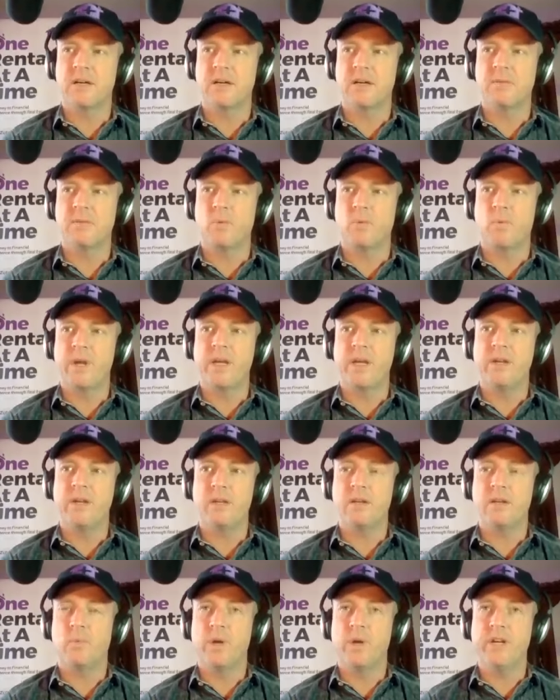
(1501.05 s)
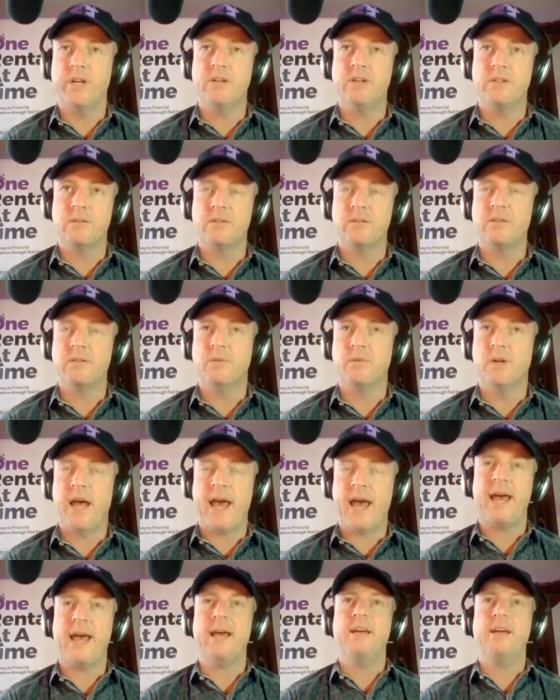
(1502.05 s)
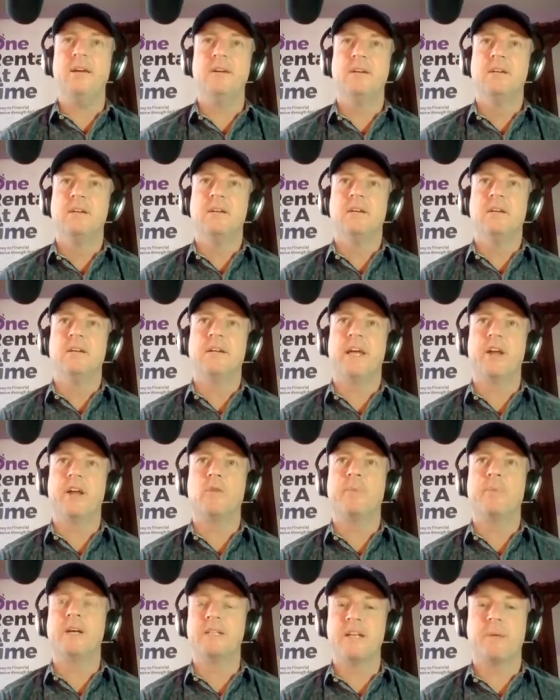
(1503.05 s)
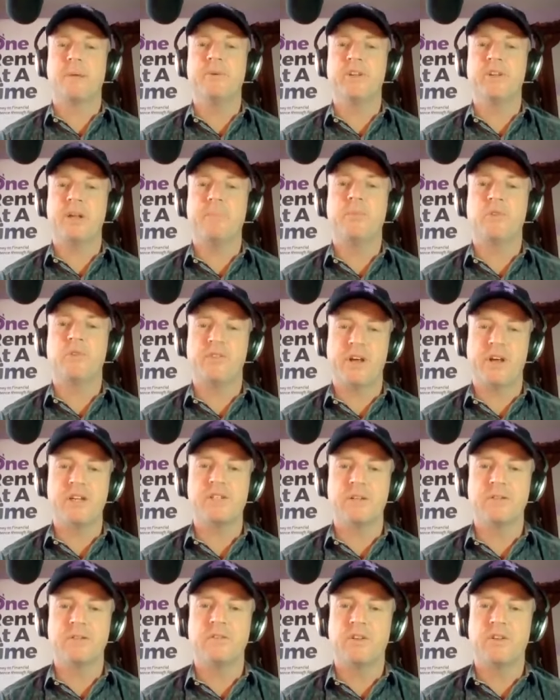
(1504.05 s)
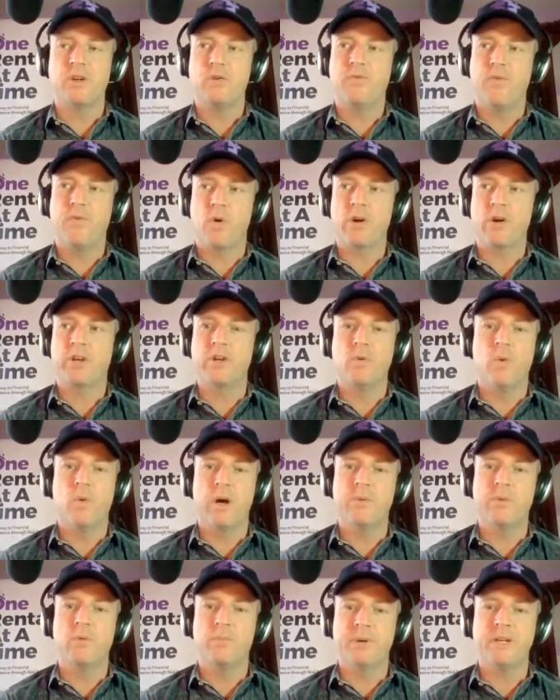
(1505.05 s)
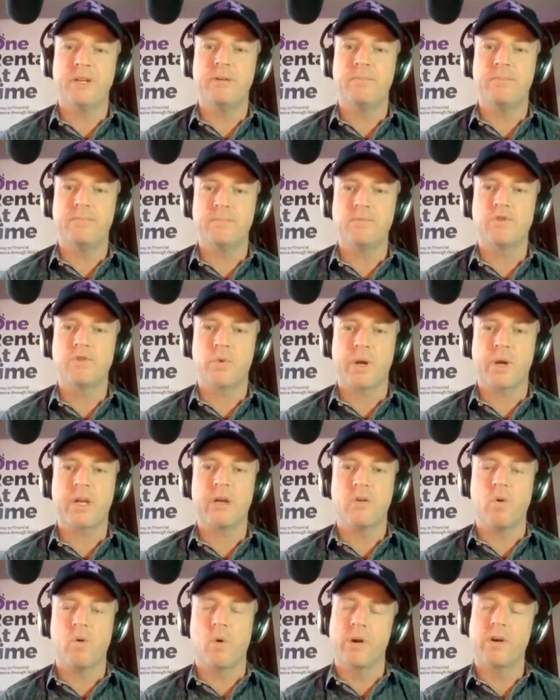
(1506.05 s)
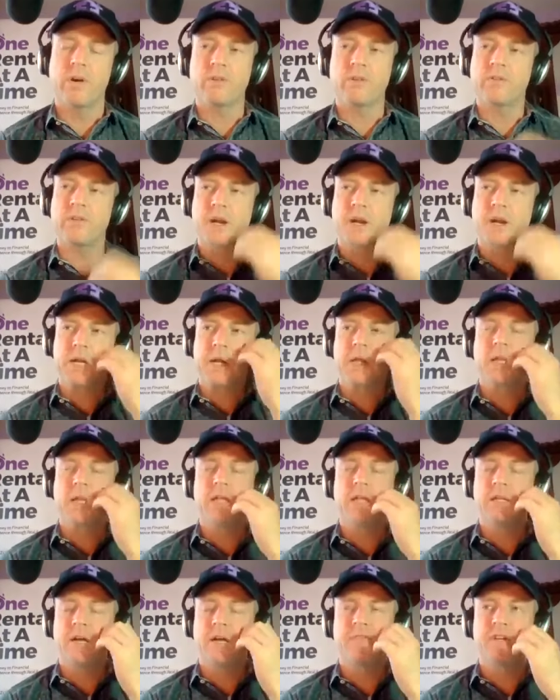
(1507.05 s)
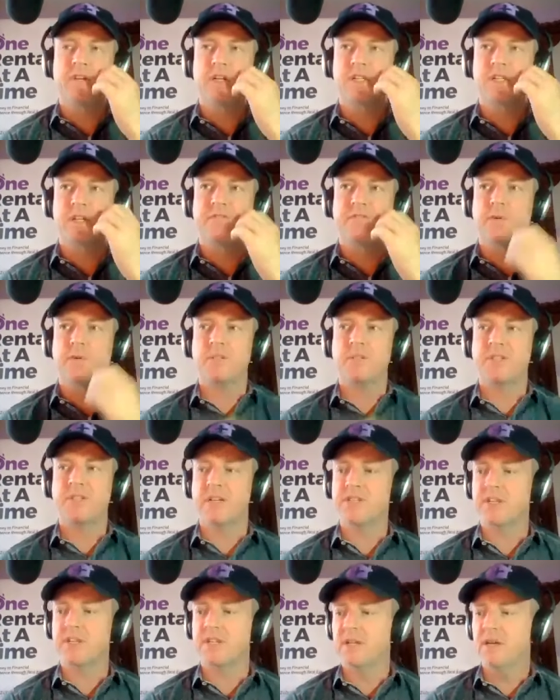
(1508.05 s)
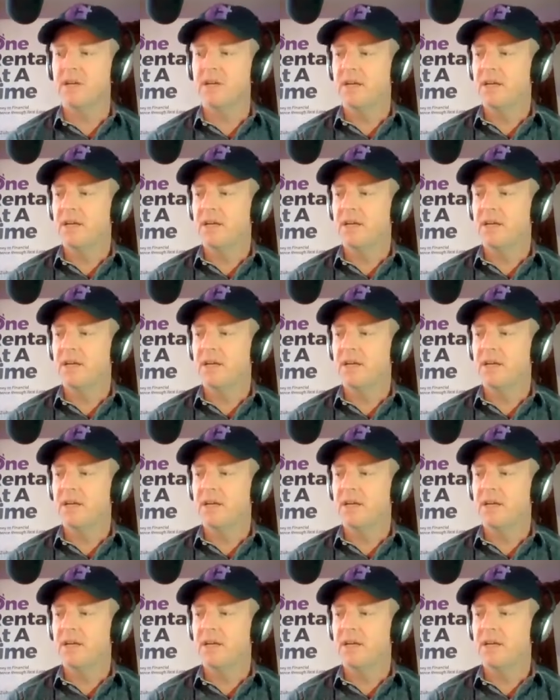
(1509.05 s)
Uh, but we we could a it'll be a double dip recession. Q4, Q1 will be shrinking quarters. So technically the definition of a recession.